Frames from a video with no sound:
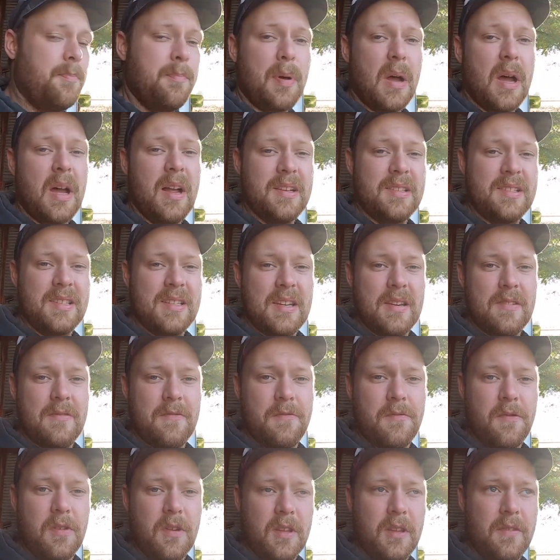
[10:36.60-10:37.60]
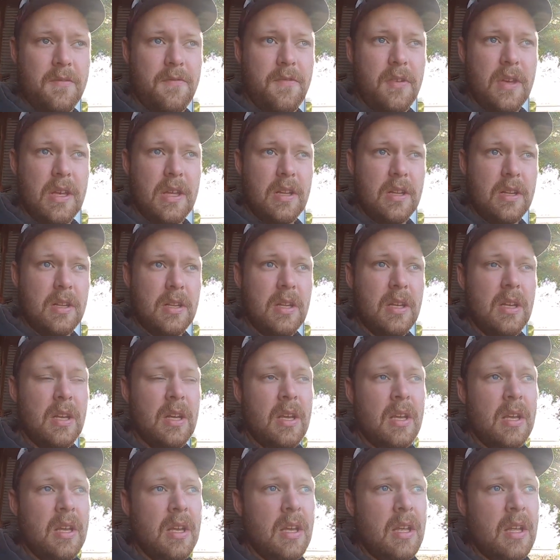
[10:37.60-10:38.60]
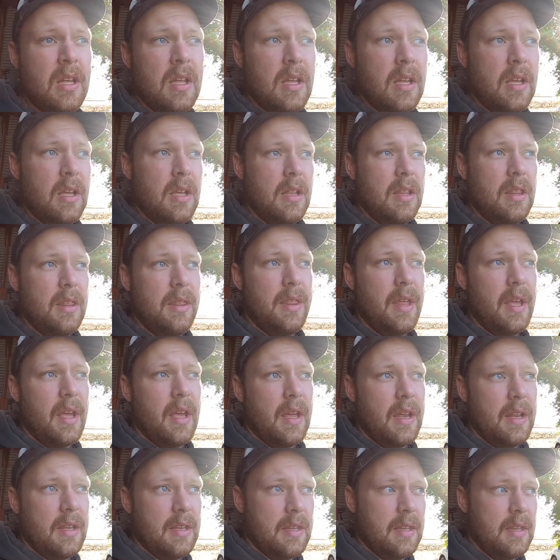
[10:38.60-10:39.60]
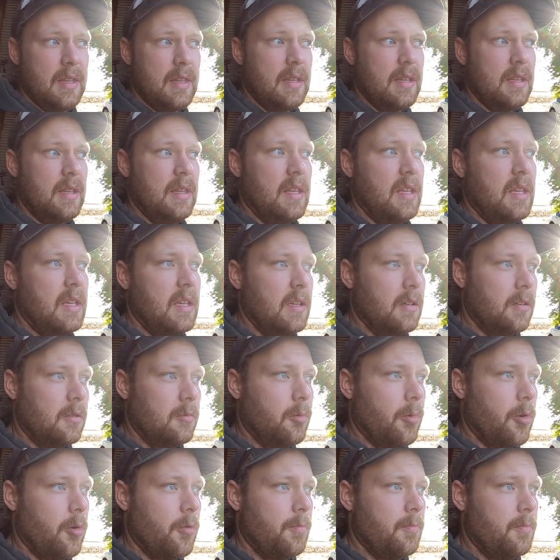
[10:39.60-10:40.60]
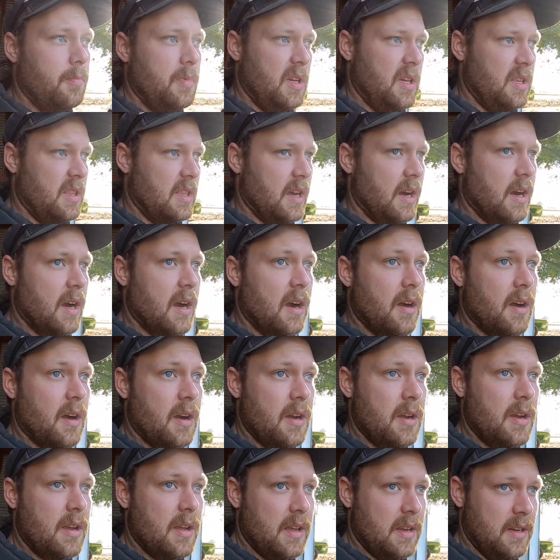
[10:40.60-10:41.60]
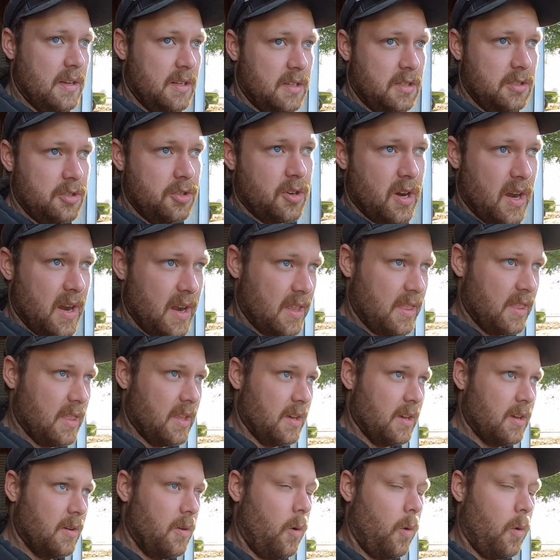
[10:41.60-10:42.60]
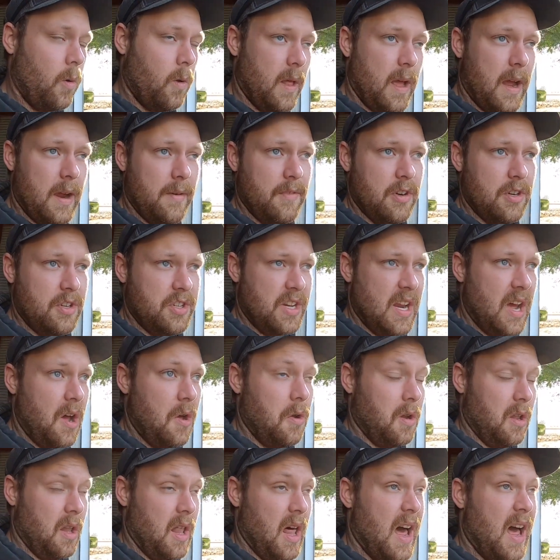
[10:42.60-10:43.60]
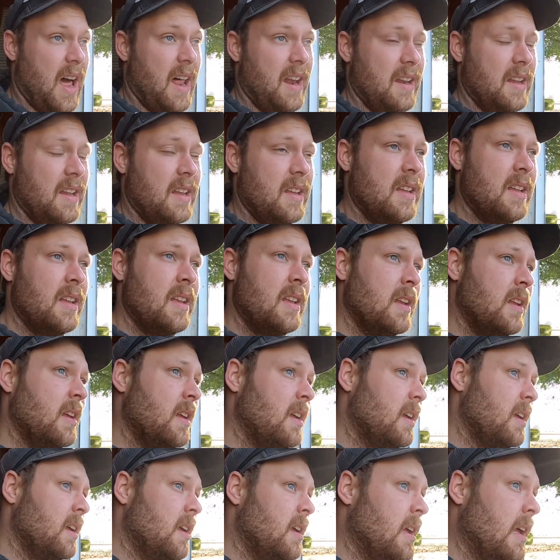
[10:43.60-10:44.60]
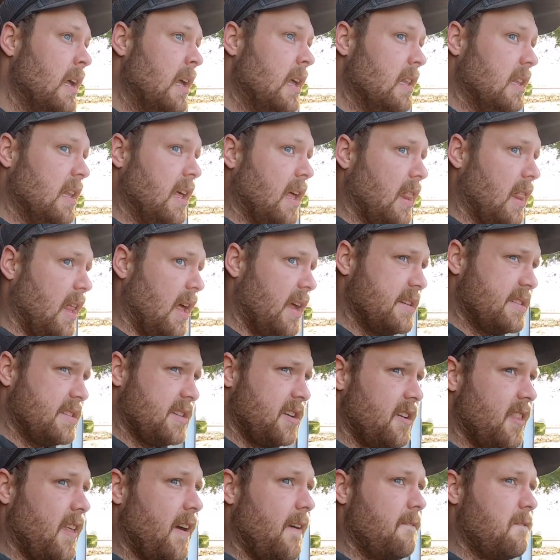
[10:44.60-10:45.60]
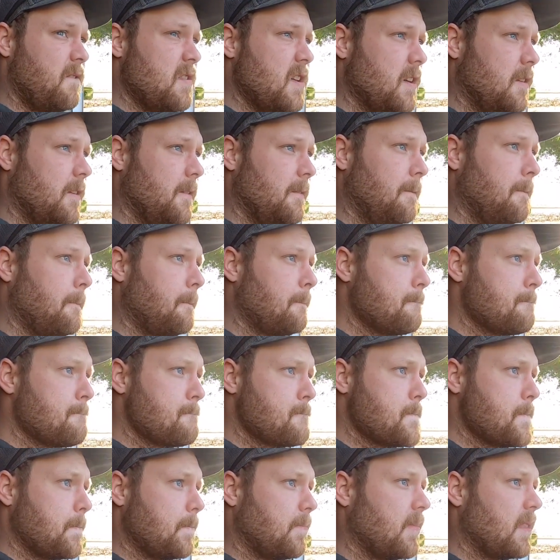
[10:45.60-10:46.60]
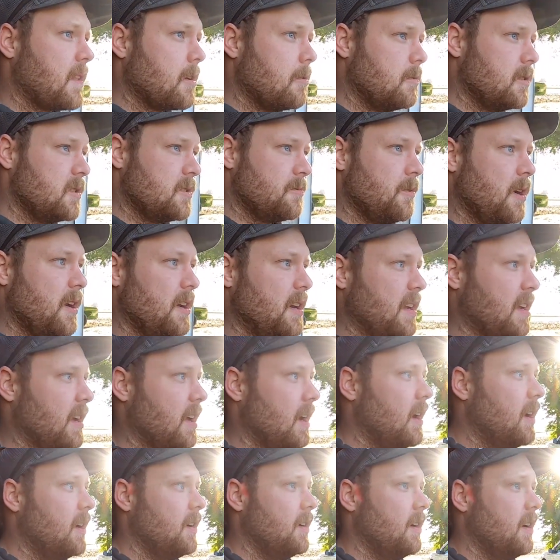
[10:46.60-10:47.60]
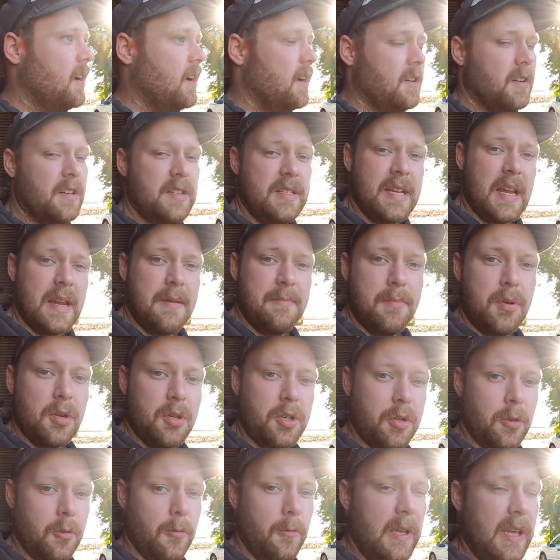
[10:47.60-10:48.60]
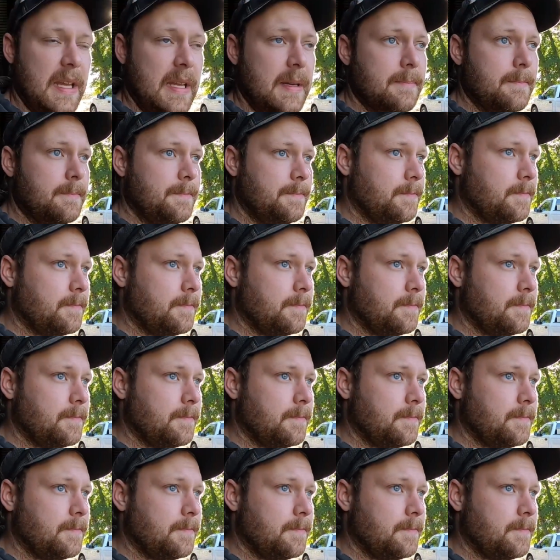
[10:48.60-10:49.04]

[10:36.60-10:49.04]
pods didn't fully fill, then the yield won't be there, and it'll drag the whole average down a lot. Like last year, that field was running 110 bushel wheat,